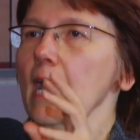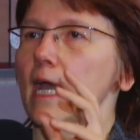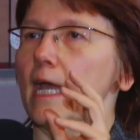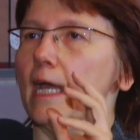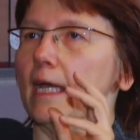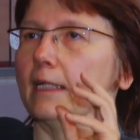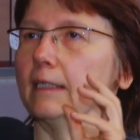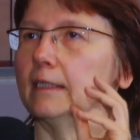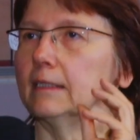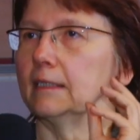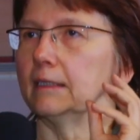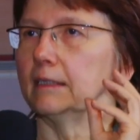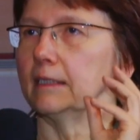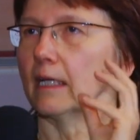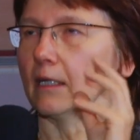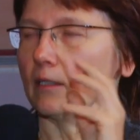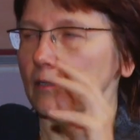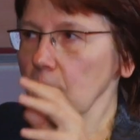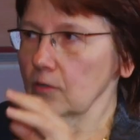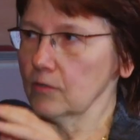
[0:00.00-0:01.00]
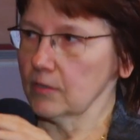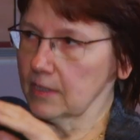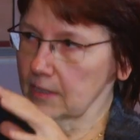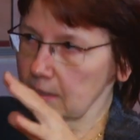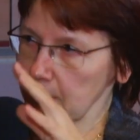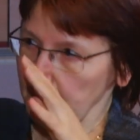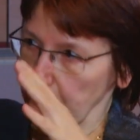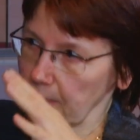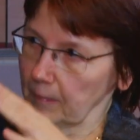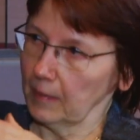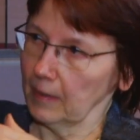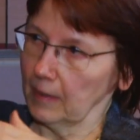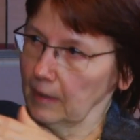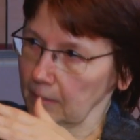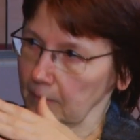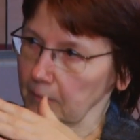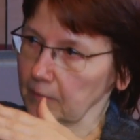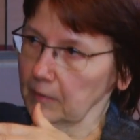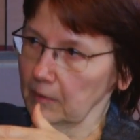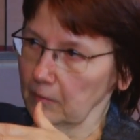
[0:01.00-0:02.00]
and diagnosis
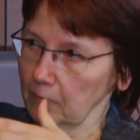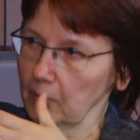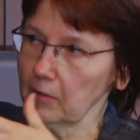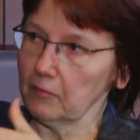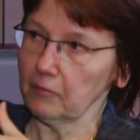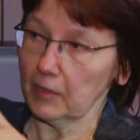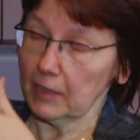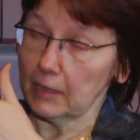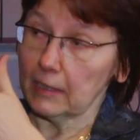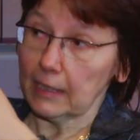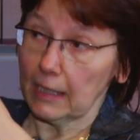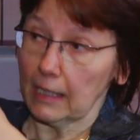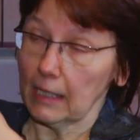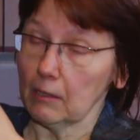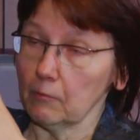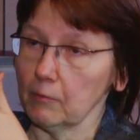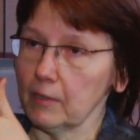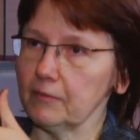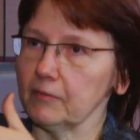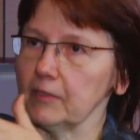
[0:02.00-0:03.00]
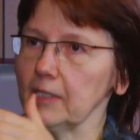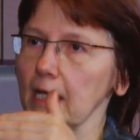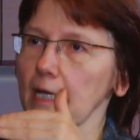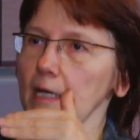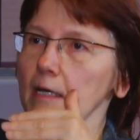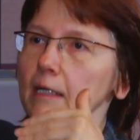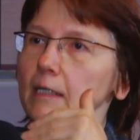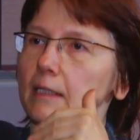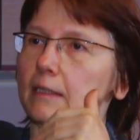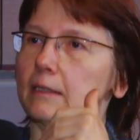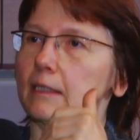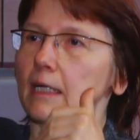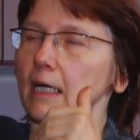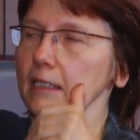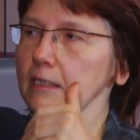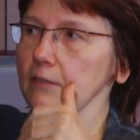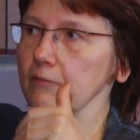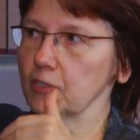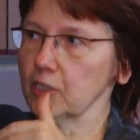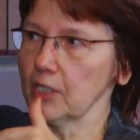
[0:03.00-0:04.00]
with the
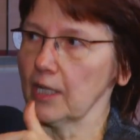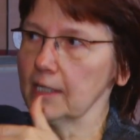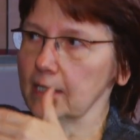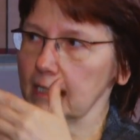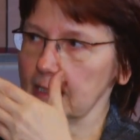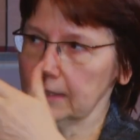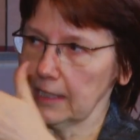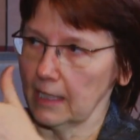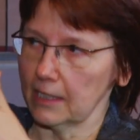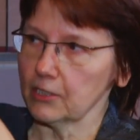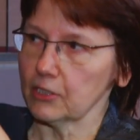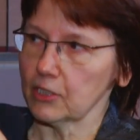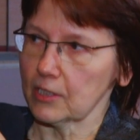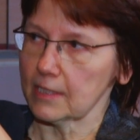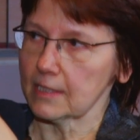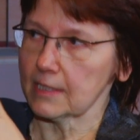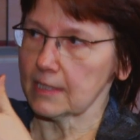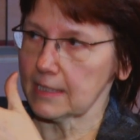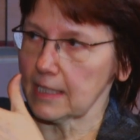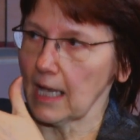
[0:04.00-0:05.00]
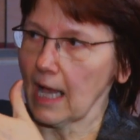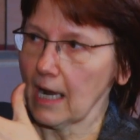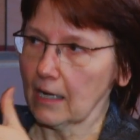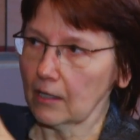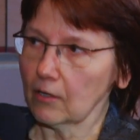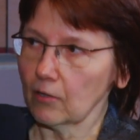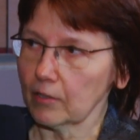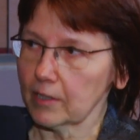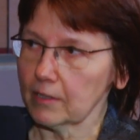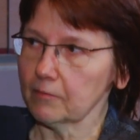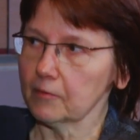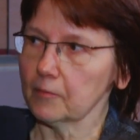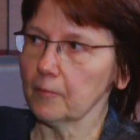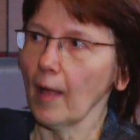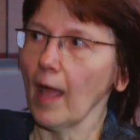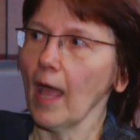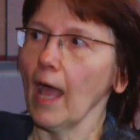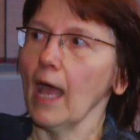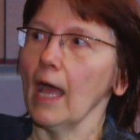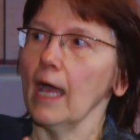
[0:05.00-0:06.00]
artificial intelligence
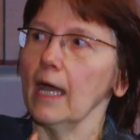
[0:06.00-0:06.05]
algorithm